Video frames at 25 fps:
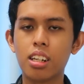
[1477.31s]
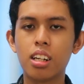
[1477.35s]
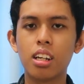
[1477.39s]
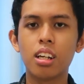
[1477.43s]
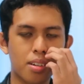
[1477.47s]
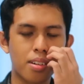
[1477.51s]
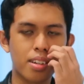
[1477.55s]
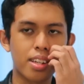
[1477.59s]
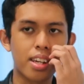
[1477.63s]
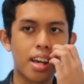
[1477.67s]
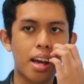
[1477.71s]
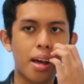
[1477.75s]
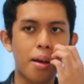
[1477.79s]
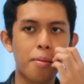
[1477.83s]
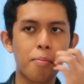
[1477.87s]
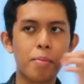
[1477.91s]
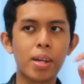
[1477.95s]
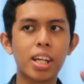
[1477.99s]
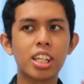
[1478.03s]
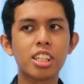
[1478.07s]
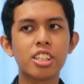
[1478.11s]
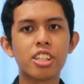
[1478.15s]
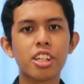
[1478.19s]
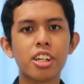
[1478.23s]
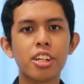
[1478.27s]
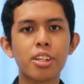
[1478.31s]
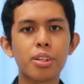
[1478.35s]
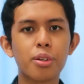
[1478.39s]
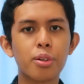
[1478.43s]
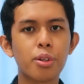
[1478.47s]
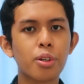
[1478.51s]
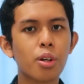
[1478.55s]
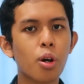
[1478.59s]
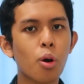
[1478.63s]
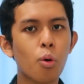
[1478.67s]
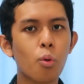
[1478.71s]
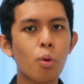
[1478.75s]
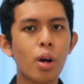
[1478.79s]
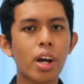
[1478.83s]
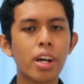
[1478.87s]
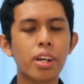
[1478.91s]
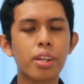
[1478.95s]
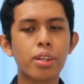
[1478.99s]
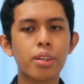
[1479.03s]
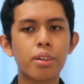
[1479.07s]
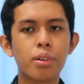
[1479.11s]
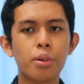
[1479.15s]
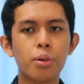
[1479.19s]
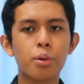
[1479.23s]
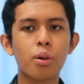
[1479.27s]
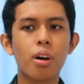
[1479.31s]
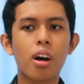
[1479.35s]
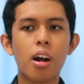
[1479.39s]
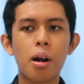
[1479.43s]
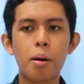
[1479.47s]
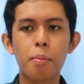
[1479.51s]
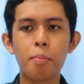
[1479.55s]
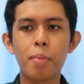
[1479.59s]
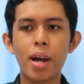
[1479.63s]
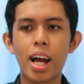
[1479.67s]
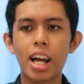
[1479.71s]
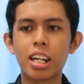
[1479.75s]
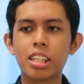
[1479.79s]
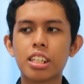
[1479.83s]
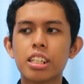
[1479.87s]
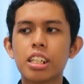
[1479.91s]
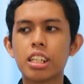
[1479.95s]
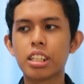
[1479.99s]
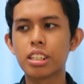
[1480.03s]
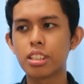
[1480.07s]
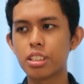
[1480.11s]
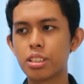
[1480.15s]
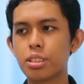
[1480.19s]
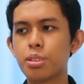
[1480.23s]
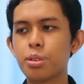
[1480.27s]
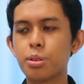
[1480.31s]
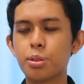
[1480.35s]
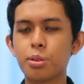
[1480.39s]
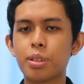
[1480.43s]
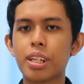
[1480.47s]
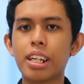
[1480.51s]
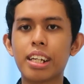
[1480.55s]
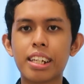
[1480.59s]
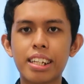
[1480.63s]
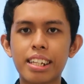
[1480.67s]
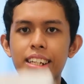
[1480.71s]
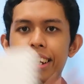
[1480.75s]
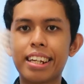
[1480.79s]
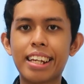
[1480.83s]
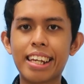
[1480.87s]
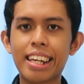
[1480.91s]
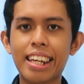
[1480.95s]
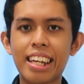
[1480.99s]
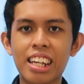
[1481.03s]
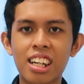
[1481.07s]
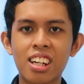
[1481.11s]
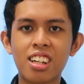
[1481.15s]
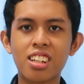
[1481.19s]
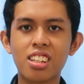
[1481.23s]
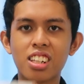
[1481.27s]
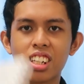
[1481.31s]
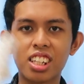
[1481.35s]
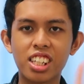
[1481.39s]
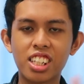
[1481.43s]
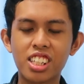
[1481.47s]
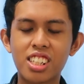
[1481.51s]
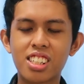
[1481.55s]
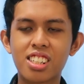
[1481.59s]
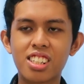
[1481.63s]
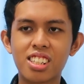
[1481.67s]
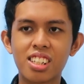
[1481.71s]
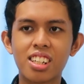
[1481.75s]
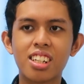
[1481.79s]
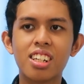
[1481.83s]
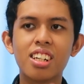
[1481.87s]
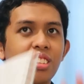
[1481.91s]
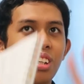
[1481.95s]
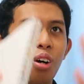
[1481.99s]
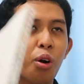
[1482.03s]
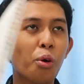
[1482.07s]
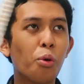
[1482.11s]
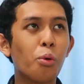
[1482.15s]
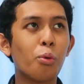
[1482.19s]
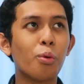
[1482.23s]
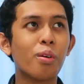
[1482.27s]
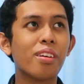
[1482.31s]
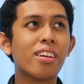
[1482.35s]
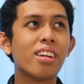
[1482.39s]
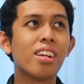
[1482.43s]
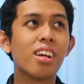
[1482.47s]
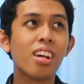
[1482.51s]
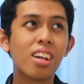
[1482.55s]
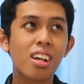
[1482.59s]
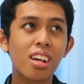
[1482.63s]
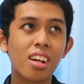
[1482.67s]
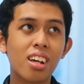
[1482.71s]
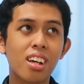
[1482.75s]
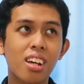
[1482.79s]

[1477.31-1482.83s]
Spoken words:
So yeah, make sure you know what you are passionate to in the English zone.